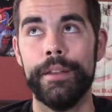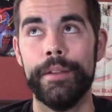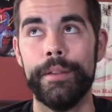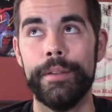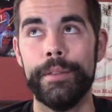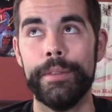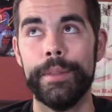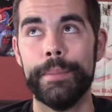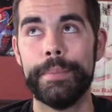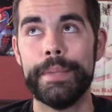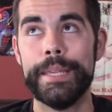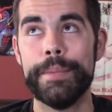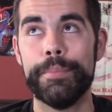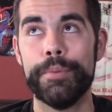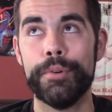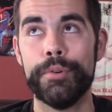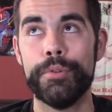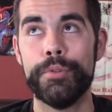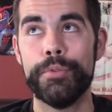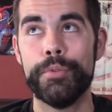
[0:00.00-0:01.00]
the
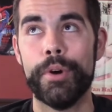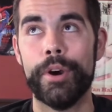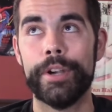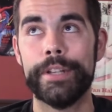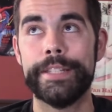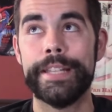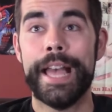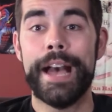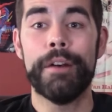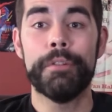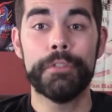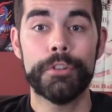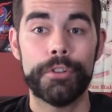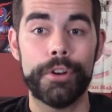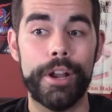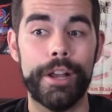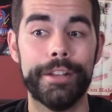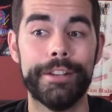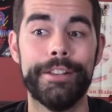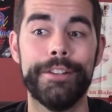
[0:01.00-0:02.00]
people who are
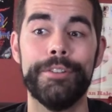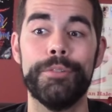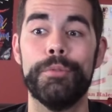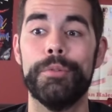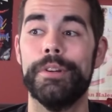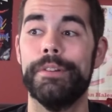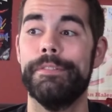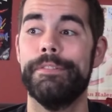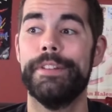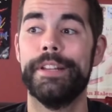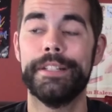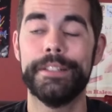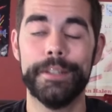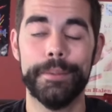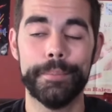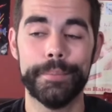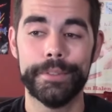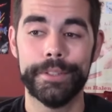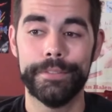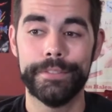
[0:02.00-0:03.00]
downtrodden or
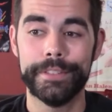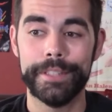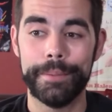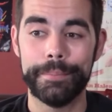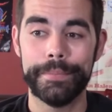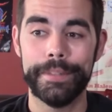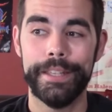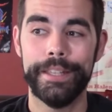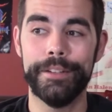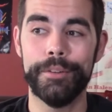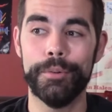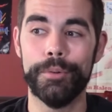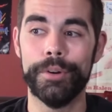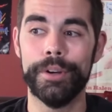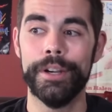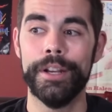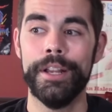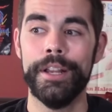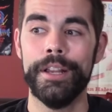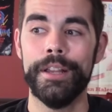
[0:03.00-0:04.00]
victims of something,
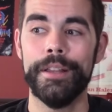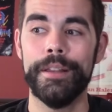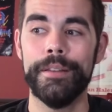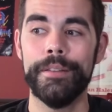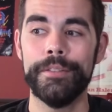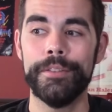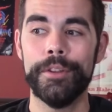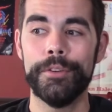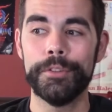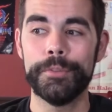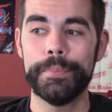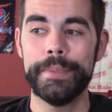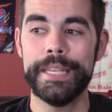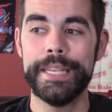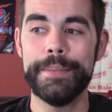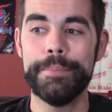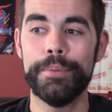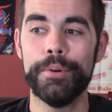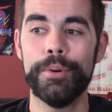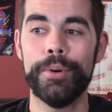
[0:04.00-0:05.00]
or those
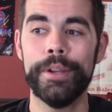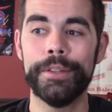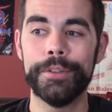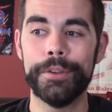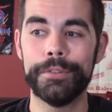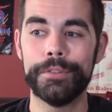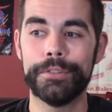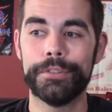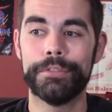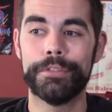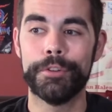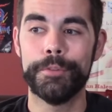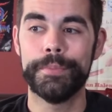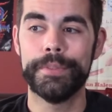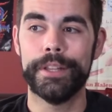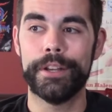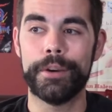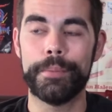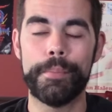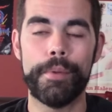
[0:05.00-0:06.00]
people and those groups
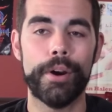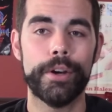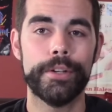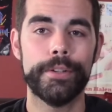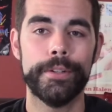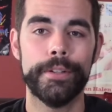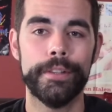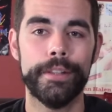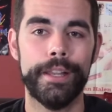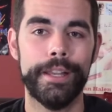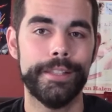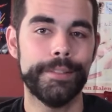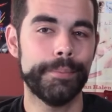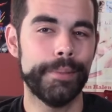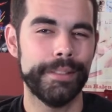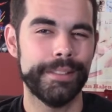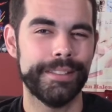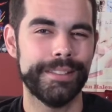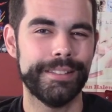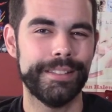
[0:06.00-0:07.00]
that are marginalized
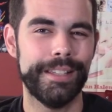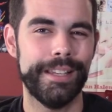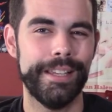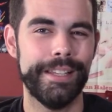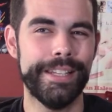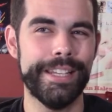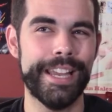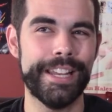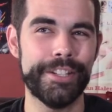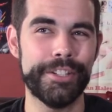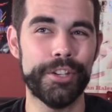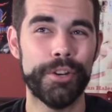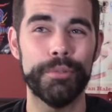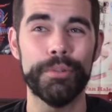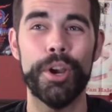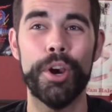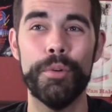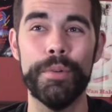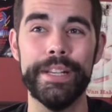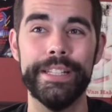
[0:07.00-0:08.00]
by society and
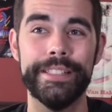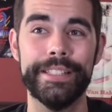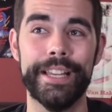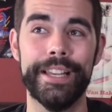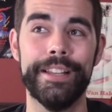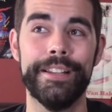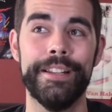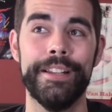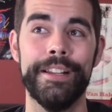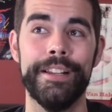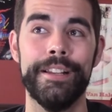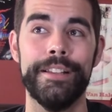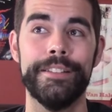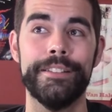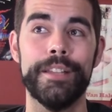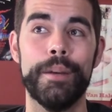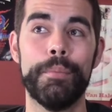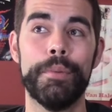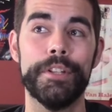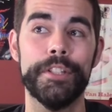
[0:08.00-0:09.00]
don't always get
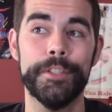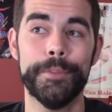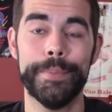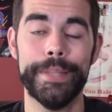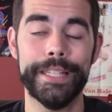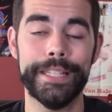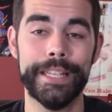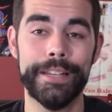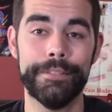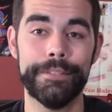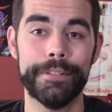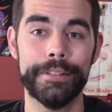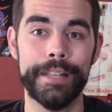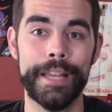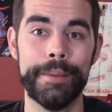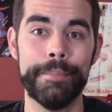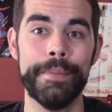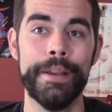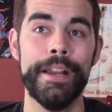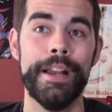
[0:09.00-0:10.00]
someone speaking for
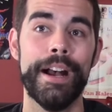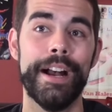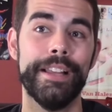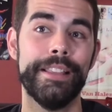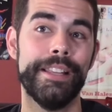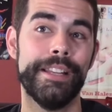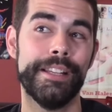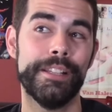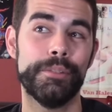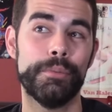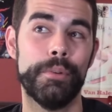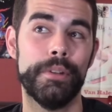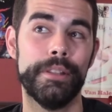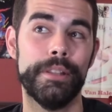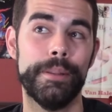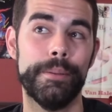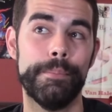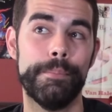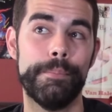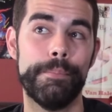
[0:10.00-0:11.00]
them, I think is one
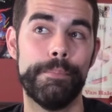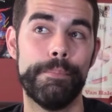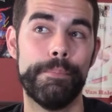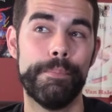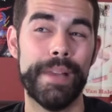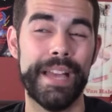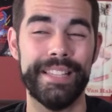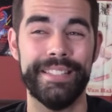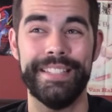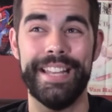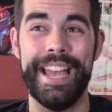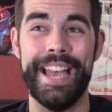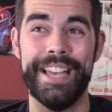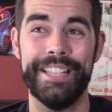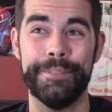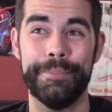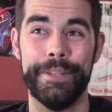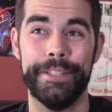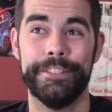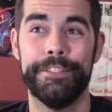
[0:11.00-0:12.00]
of the best
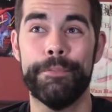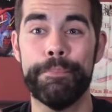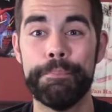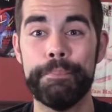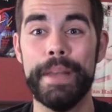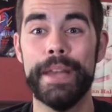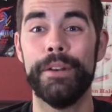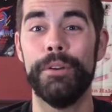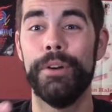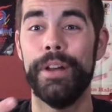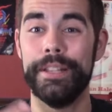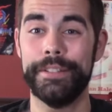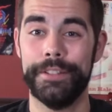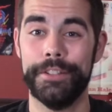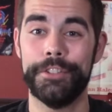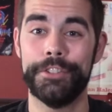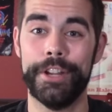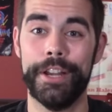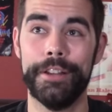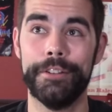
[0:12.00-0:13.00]
aspects of metal as
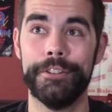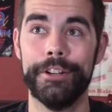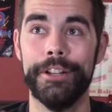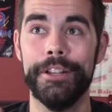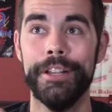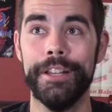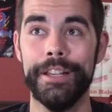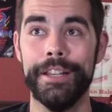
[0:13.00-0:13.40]
a genre.